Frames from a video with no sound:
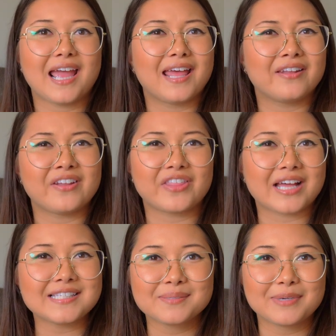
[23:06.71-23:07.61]
And
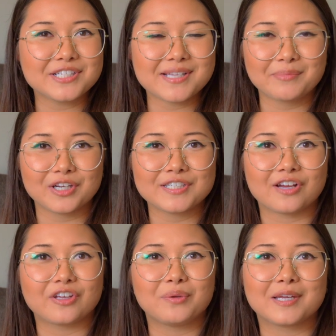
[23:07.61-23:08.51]
that's as much as I'm going to
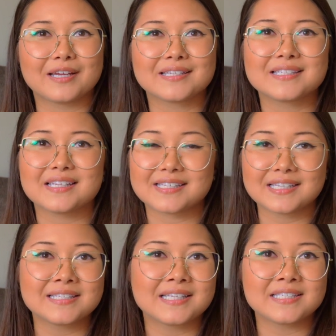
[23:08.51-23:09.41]
tell you, because
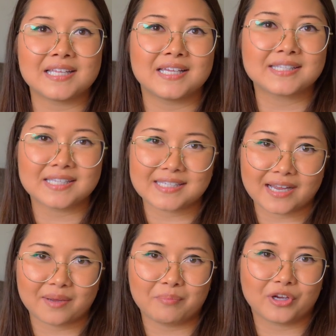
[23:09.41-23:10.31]
since this is the
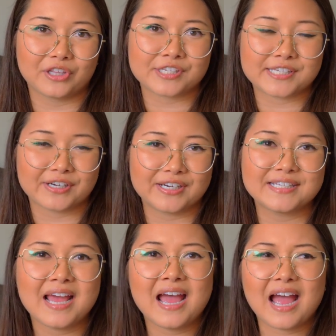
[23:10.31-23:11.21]
2nd book in the
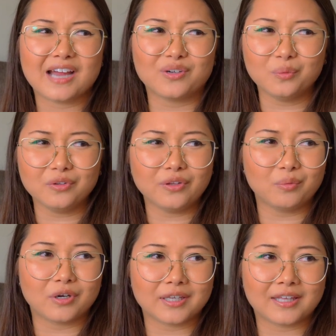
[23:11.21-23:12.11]
series, I don't
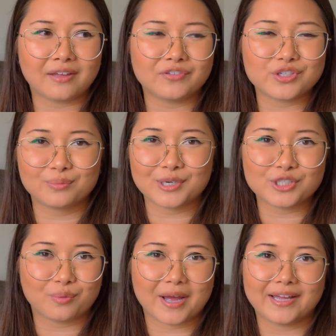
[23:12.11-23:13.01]
really want to give too
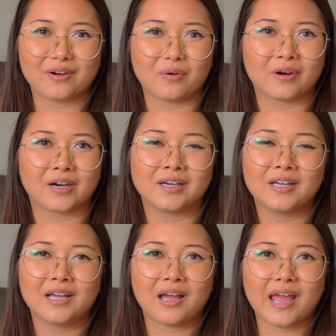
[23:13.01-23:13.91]
much away or
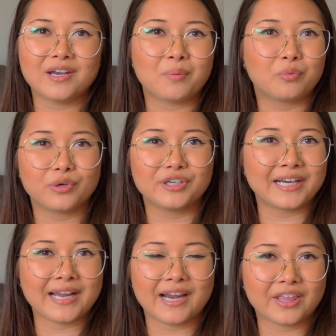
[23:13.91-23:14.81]
end up
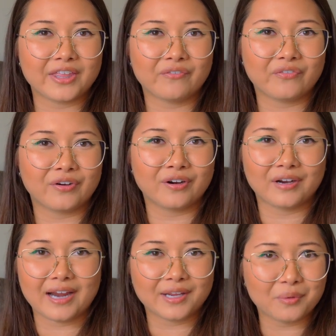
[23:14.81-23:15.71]
ruining anything
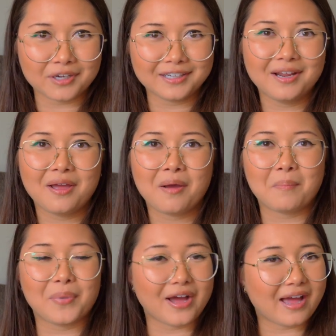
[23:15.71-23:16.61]
for anyone.
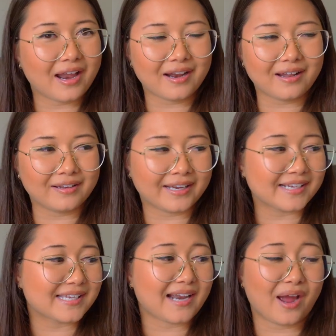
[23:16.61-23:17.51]
But
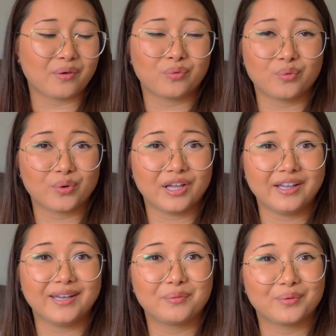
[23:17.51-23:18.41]
like I said, I
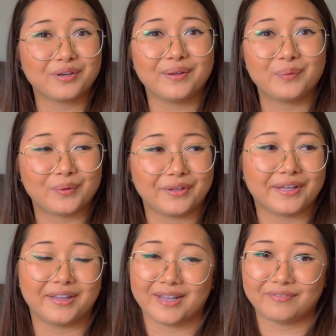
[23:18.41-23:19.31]
really, really,
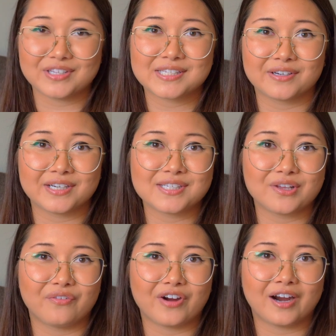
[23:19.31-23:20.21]
really love the
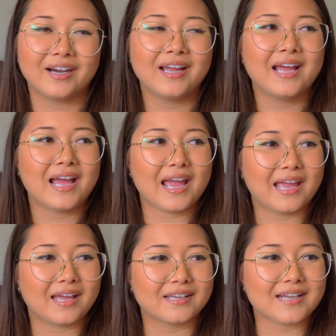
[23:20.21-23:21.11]
series so far,
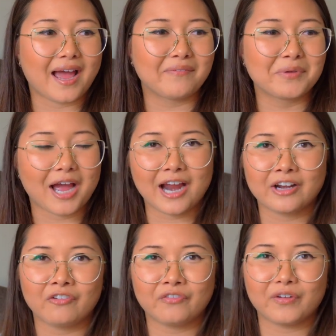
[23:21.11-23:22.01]
and I'm
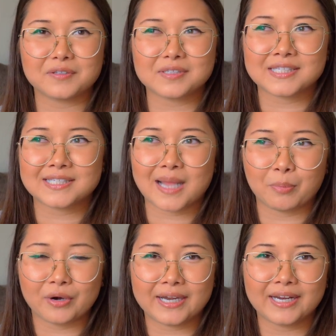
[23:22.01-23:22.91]
kind of
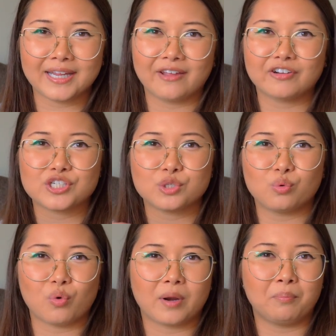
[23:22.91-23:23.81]
separating it
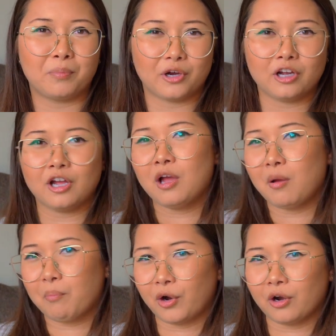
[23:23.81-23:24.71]
to 1 book
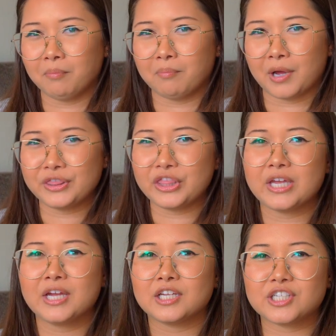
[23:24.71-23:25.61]
per
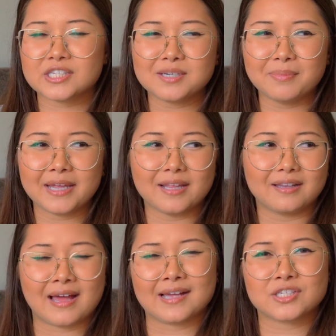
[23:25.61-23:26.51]
month just to make
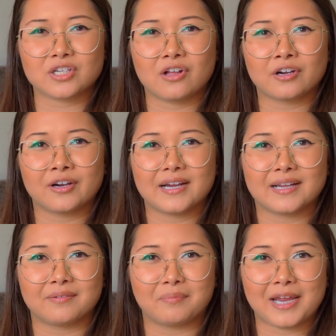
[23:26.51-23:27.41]
it last longer
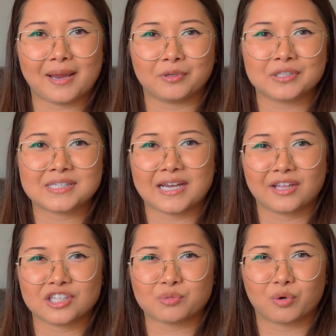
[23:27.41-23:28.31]
and be able to
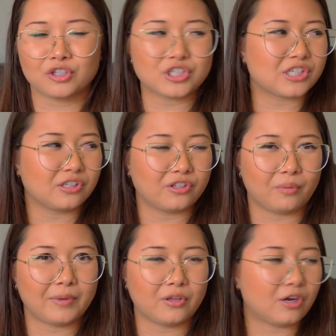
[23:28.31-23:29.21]
stay in this world just a
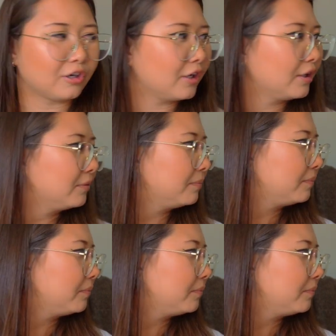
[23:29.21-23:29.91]
little bit longer.